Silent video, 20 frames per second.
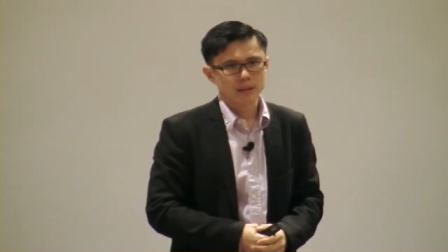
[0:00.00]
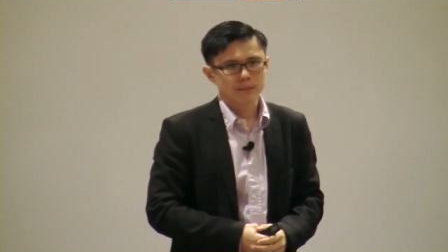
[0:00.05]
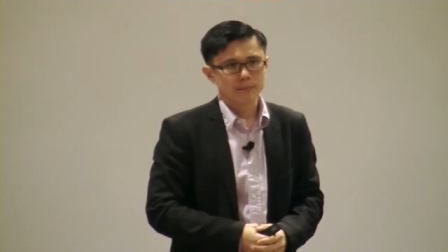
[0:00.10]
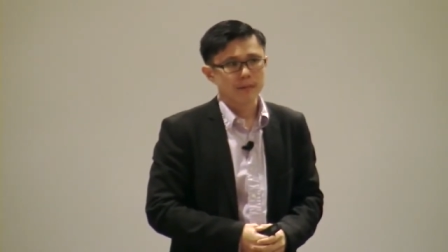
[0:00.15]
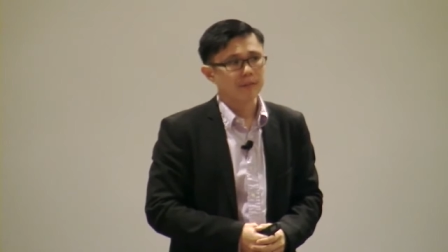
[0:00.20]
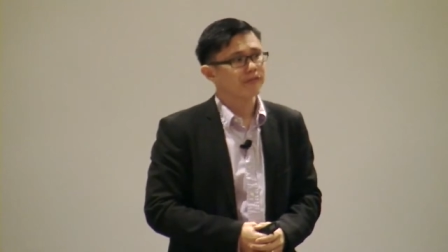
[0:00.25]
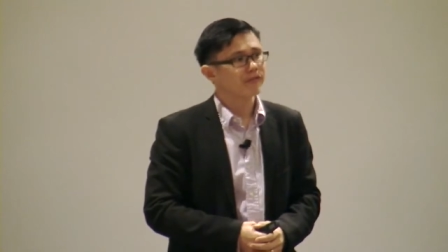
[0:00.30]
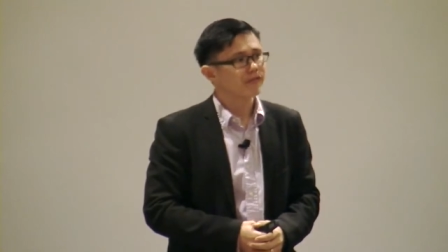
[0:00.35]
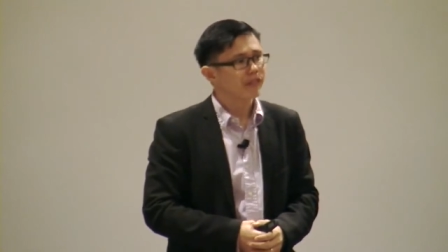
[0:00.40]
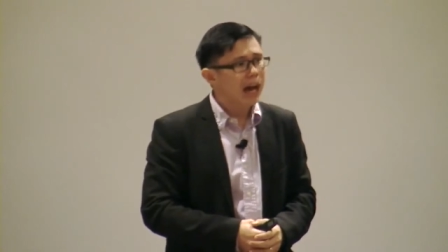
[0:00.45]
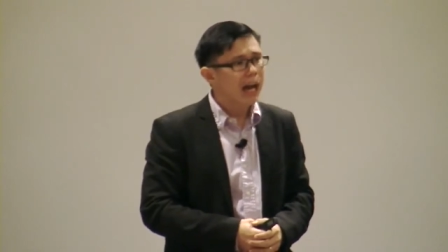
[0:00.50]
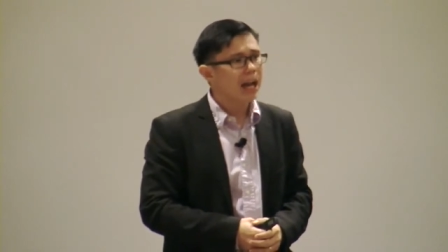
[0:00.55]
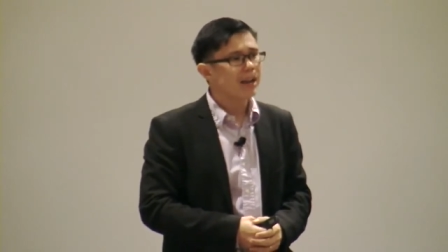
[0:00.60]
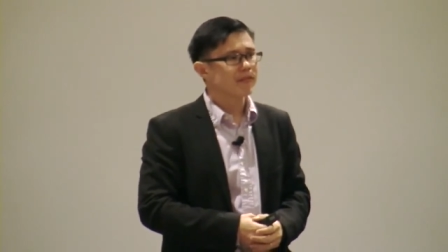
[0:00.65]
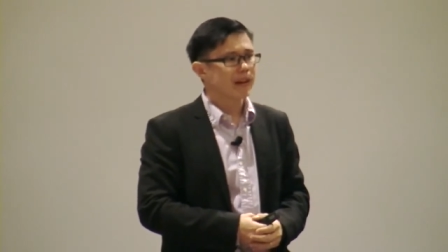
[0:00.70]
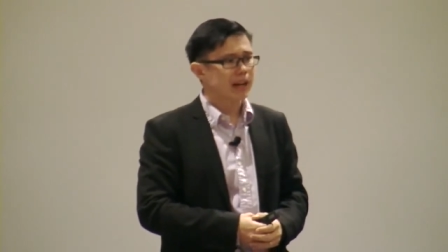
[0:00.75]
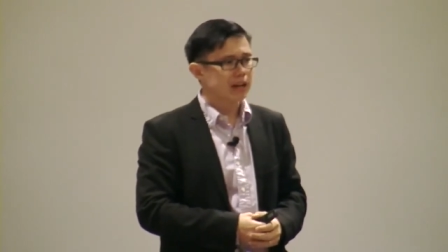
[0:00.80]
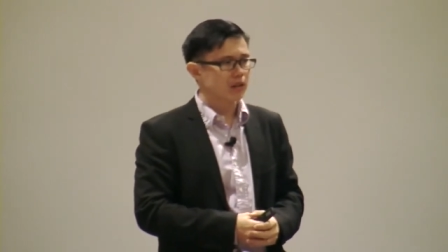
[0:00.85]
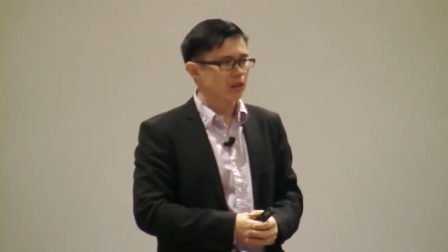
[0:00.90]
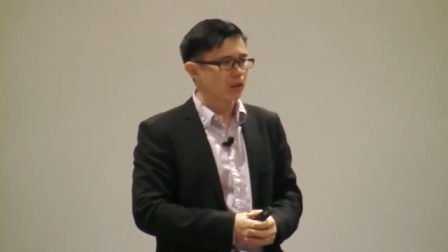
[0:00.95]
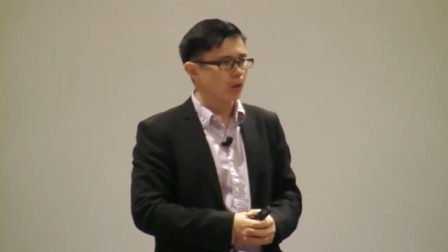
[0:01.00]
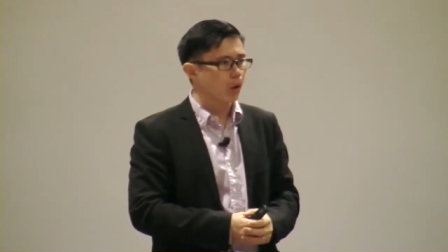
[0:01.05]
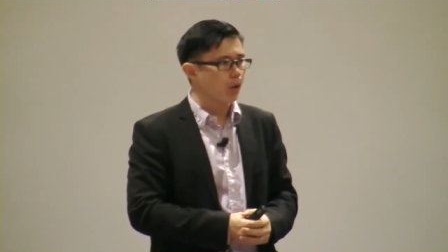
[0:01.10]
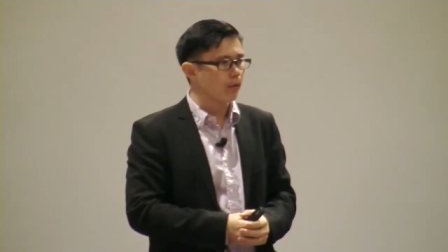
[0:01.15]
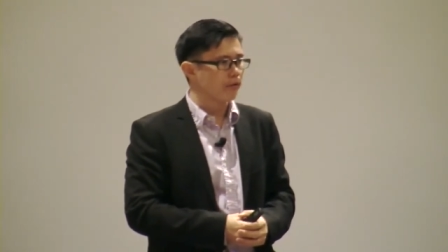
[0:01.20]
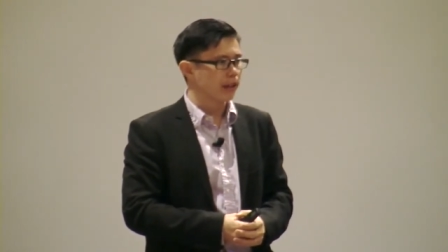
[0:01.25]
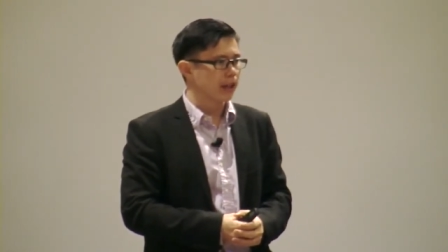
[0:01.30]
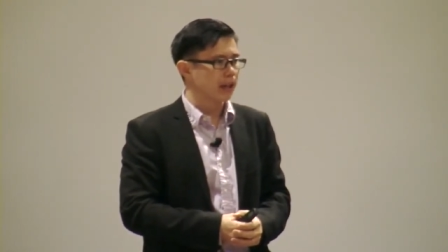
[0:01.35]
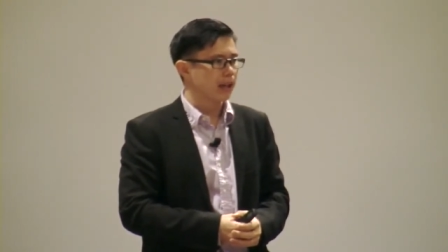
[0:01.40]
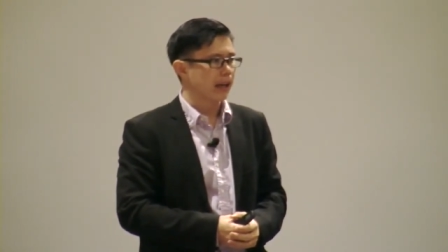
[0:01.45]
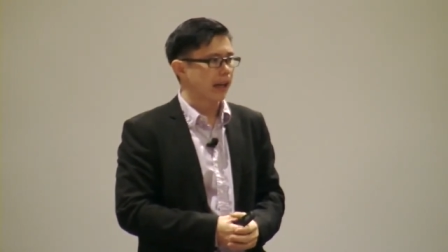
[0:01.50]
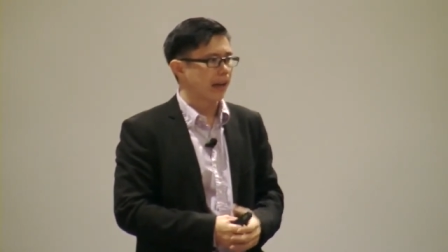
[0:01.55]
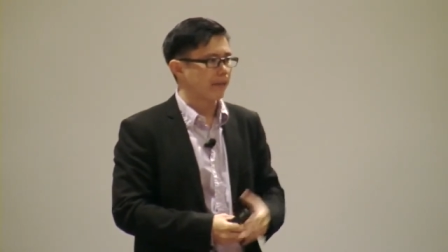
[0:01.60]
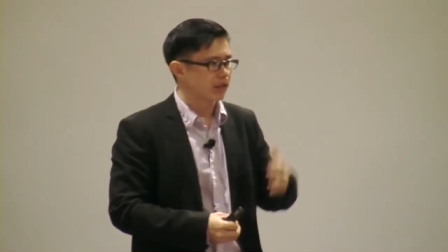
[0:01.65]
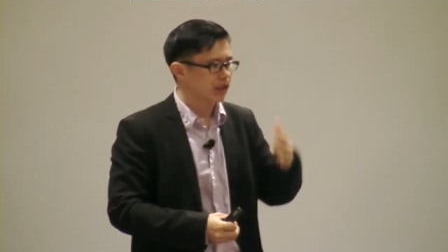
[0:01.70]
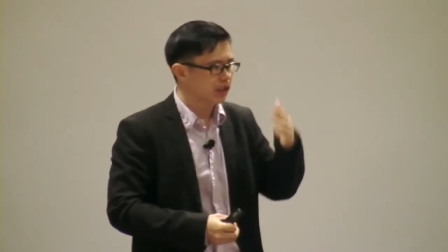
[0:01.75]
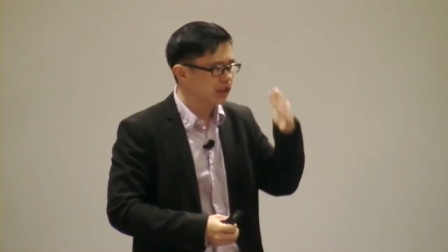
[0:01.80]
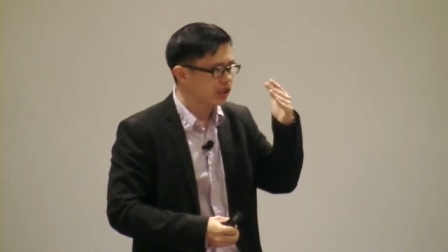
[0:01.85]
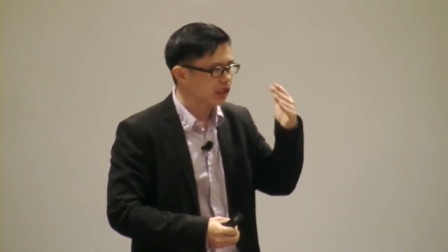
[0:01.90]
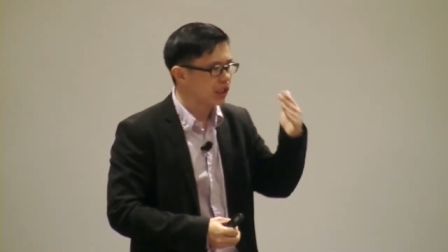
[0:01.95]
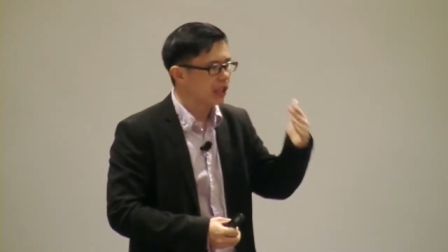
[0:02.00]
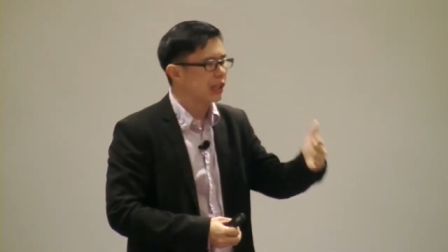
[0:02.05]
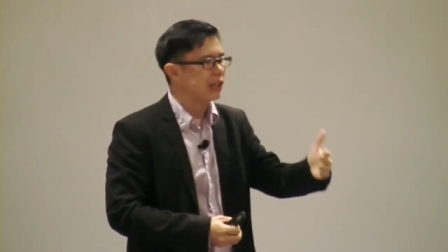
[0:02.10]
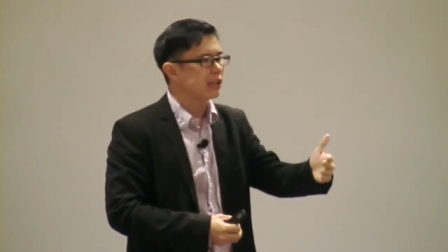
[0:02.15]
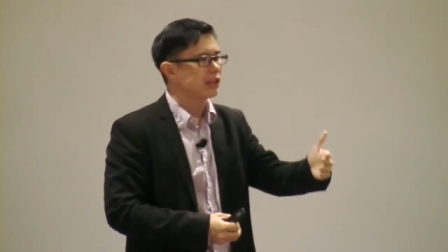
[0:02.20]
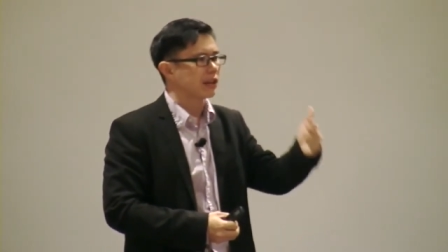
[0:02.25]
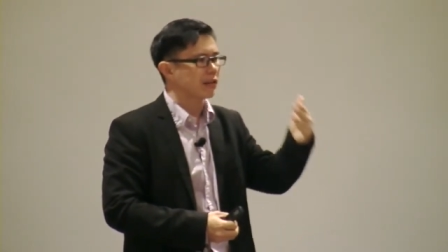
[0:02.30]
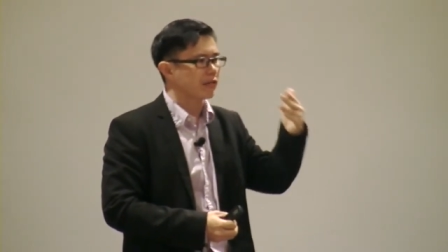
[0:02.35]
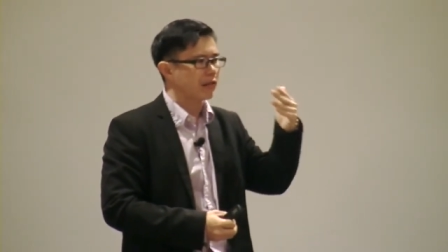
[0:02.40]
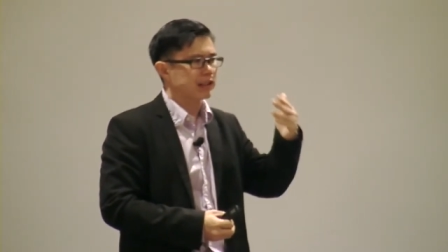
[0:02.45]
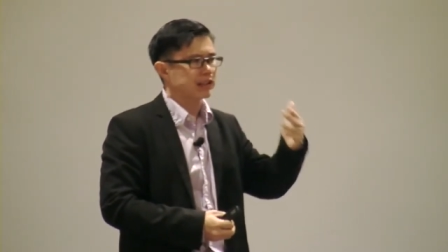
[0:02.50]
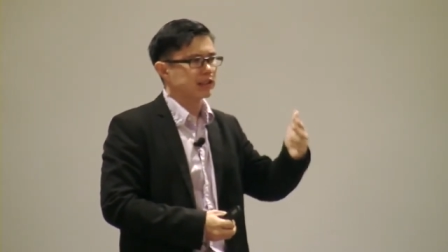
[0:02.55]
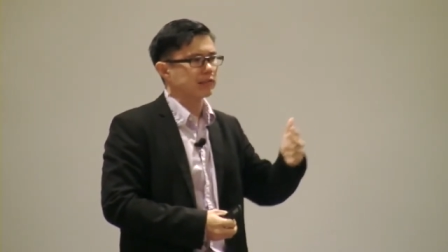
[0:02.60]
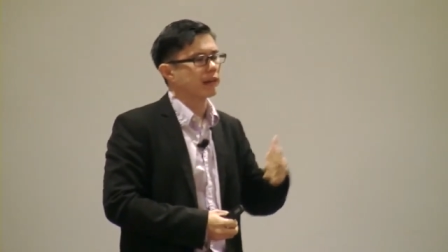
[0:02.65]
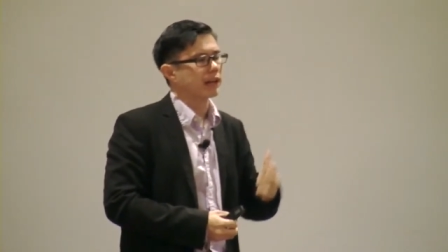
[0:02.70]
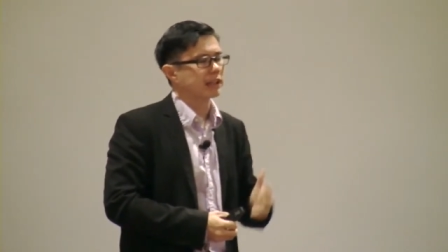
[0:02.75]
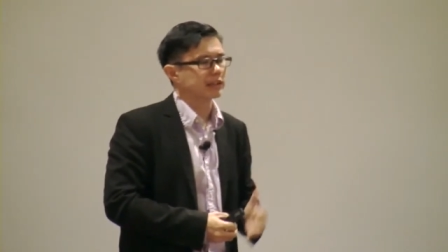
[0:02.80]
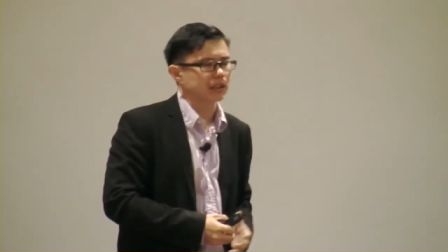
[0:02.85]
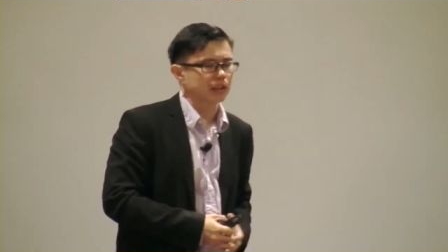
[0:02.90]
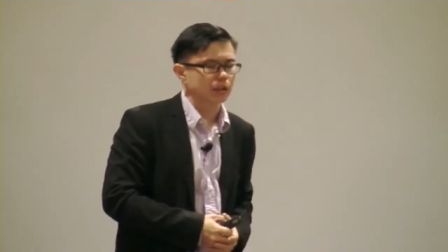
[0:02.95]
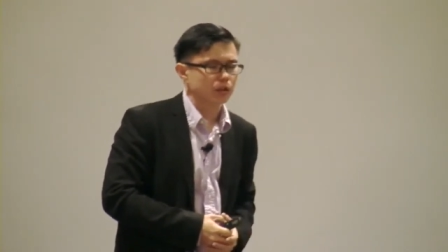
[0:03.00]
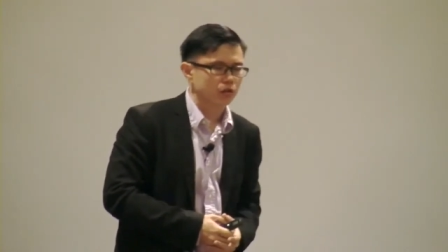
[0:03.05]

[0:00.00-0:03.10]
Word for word: But 500 over have seen the resurrected